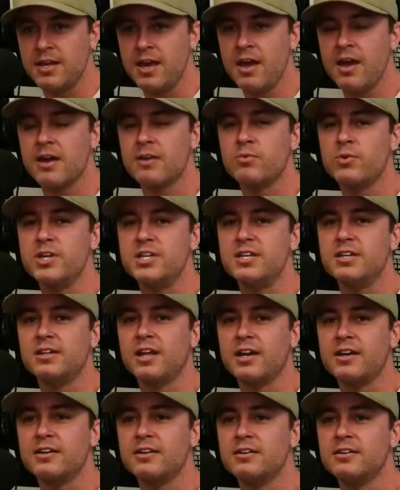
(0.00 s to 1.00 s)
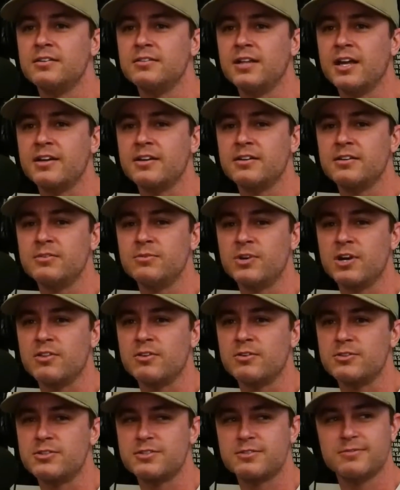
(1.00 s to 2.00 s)
Yeah, we did like a one of
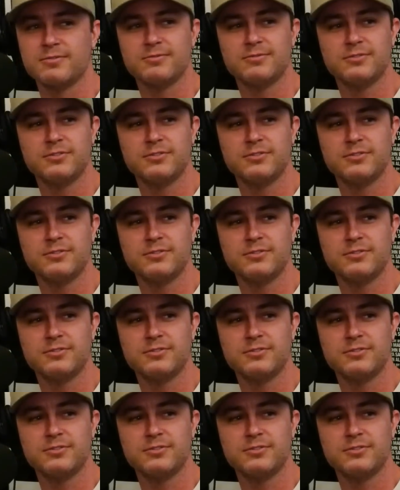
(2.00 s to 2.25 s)
those